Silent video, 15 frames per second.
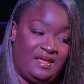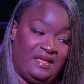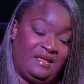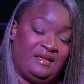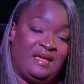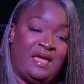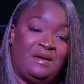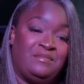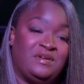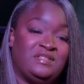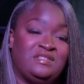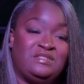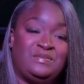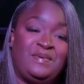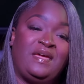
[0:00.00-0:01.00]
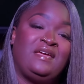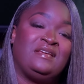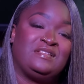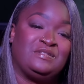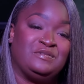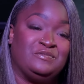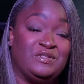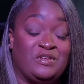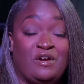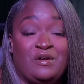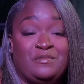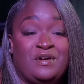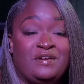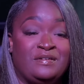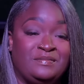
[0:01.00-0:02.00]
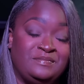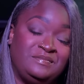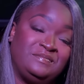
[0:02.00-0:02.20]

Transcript: and God brings it to pass with hard work.